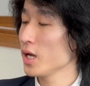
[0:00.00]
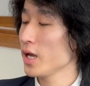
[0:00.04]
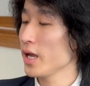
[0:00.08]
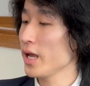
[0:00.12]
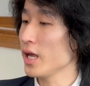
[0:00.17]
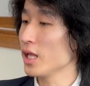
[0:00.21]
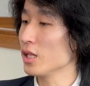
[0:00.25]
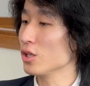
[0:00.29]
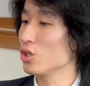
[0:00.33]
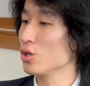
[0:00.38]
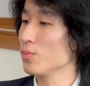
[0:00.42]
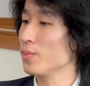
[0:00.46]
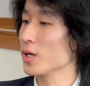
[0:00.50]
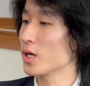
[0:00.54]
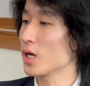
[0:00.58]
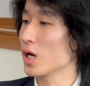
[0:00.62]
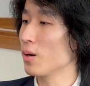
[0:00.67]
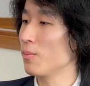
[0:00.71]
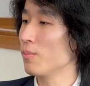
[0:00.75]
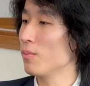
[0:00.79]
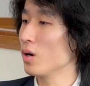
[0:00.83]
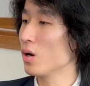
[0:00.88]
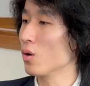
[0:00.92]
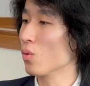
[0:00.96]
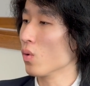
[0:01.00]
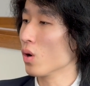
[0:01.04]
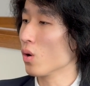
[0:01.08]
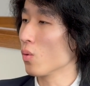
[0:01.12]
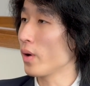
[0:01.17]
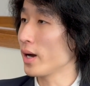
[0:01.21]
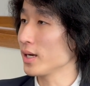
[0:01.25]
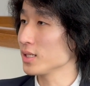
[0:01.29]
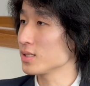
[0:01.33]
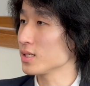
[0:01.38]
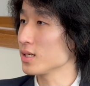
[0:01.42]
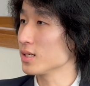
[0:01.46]
and to become a
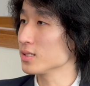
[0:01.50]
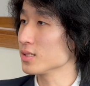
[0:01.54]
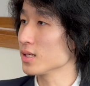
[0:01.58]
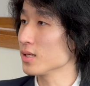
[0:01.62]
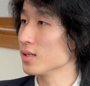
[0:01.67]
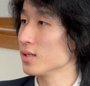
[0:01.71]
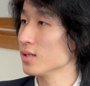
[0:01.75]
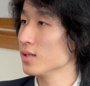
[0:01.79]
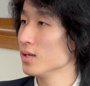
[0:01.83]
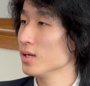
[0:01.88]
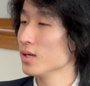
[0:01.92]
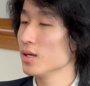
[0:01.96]
worldwide citizen.